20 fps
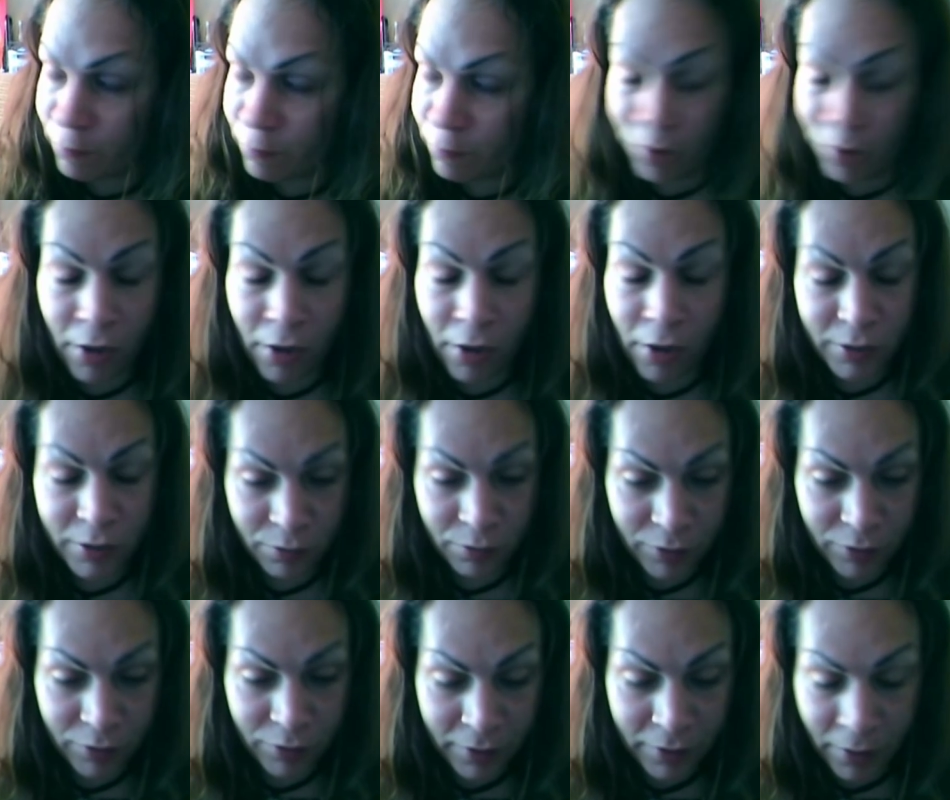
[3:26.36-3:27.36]

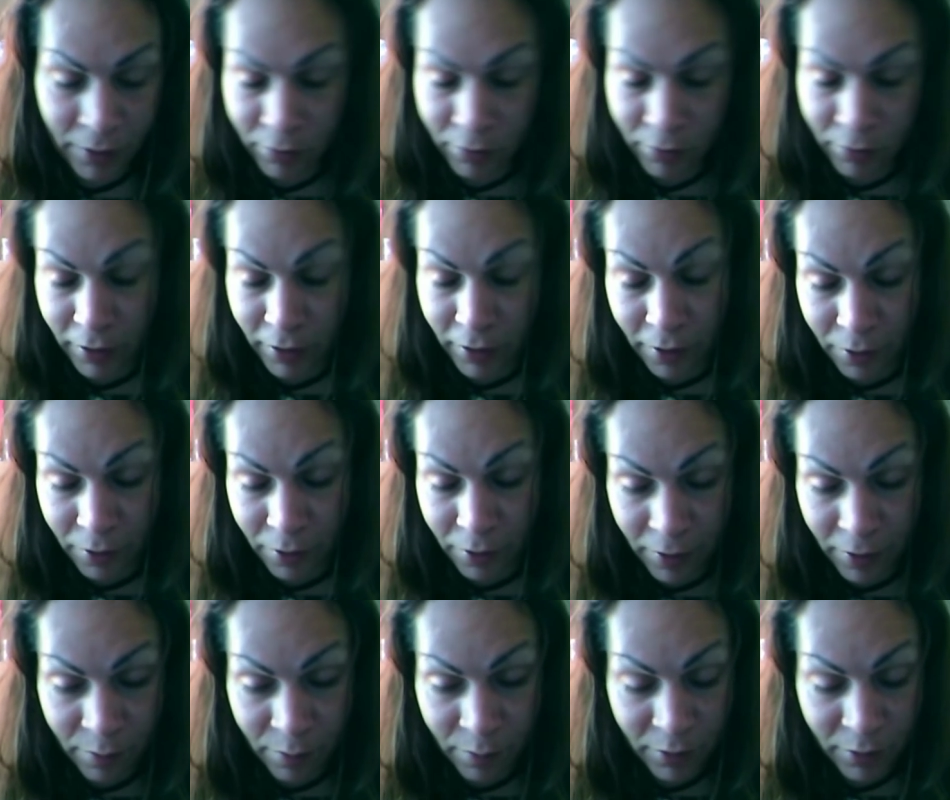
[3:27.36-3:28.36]
philosophy thing, which I don't
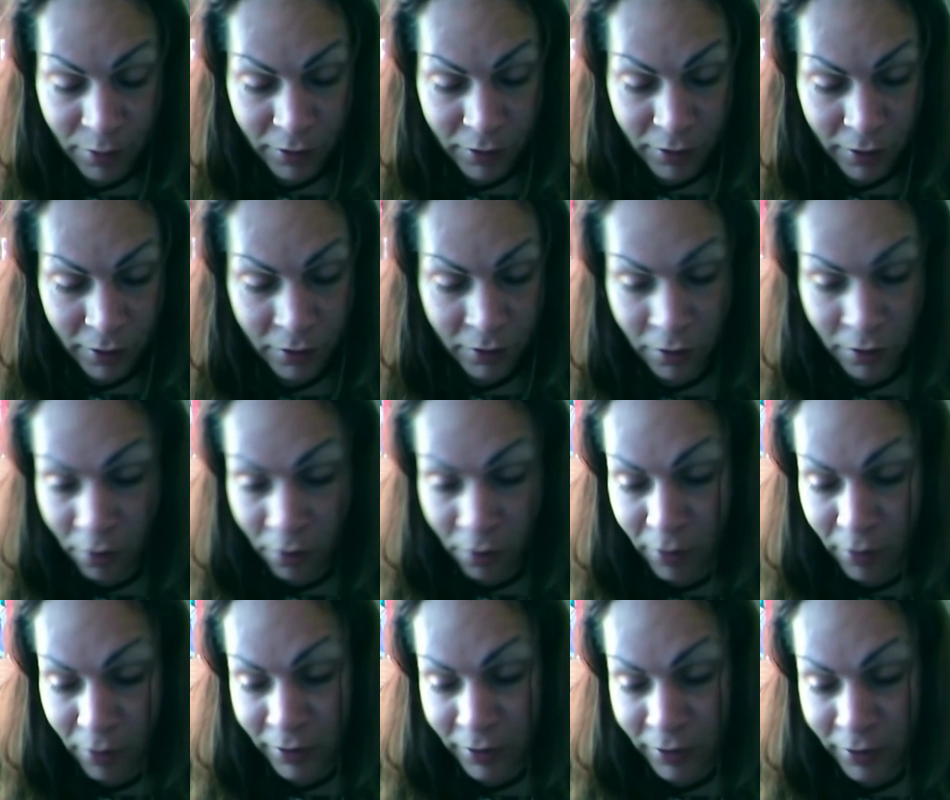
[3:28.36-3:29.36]
agree with, because he doesn't
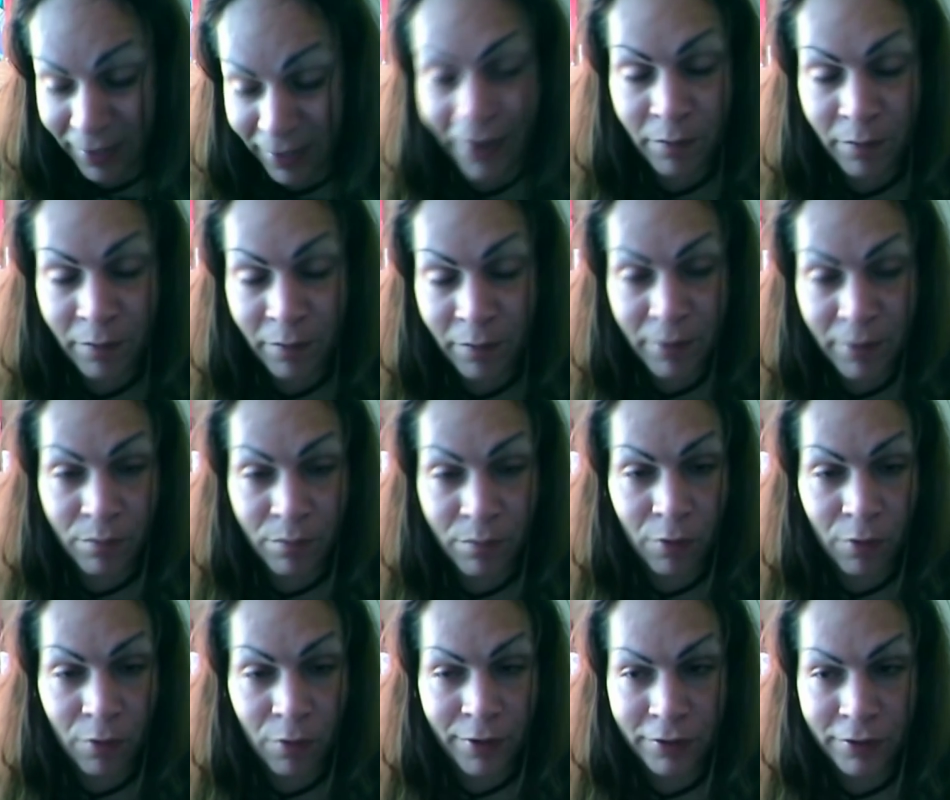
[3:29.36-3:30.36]
know what it's like being
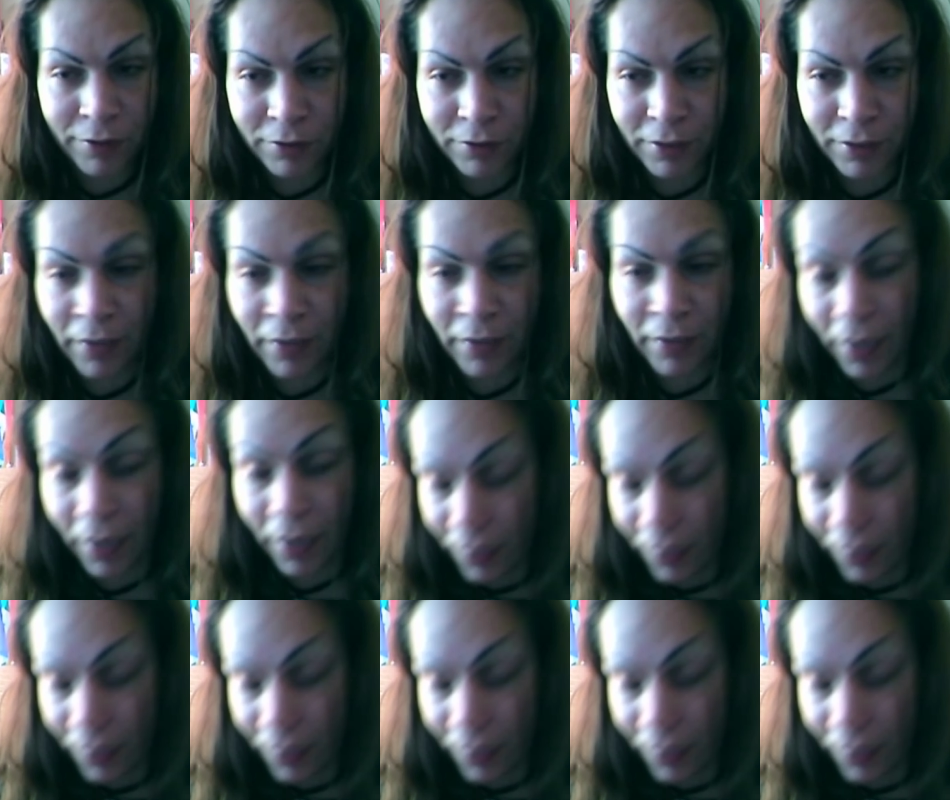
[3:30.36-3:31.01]
born into sex.